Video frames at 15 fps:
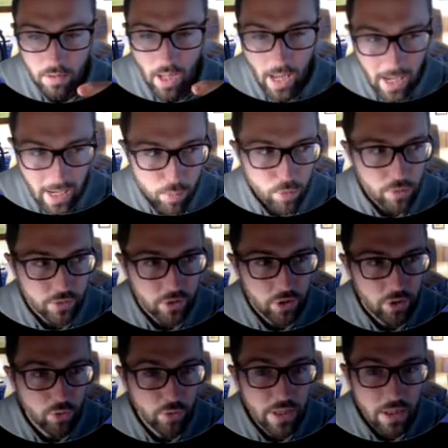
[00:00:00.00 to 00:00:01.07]
able
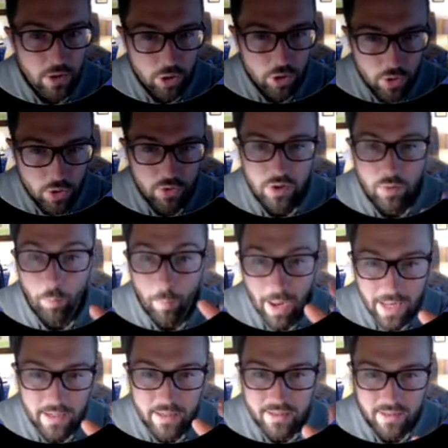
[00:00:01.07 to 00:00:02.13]
to induce
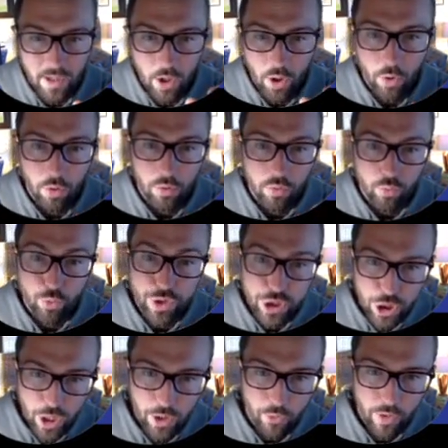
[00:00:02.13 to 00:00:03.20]
beta cell
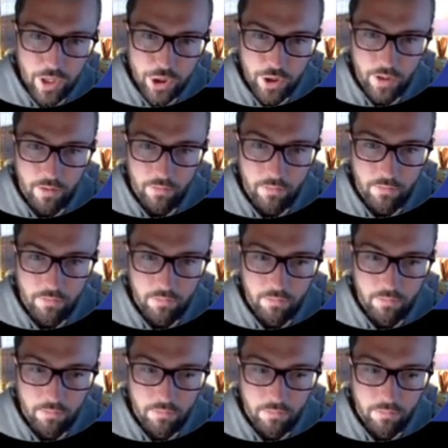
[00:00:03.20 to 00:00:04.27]
regeneration.
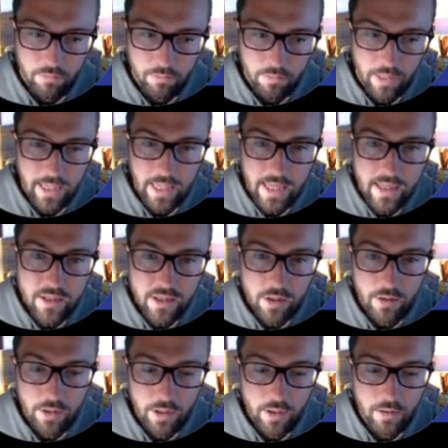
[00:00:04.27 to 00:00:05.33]
Like
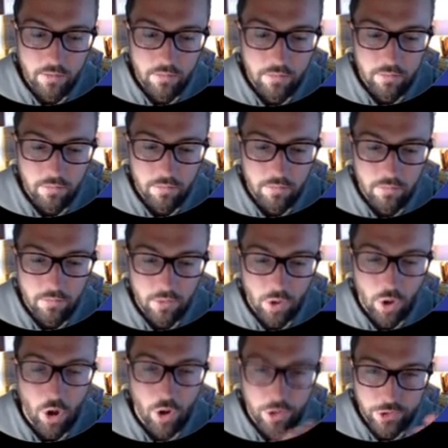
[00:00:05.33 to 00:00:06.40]
insulin
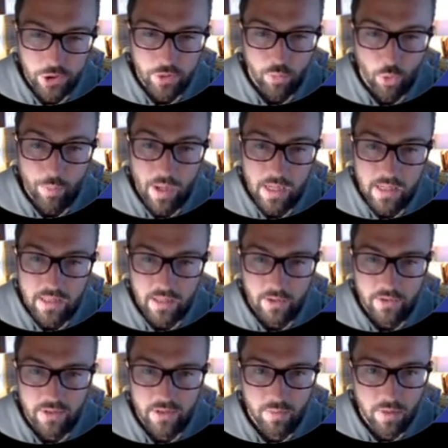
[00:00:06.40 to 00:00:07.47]
causes more beta
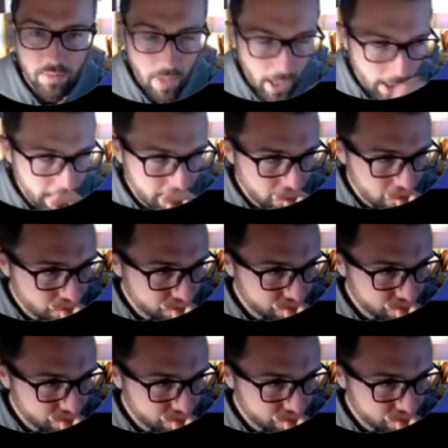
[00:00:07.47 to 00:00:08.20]
cells to be made.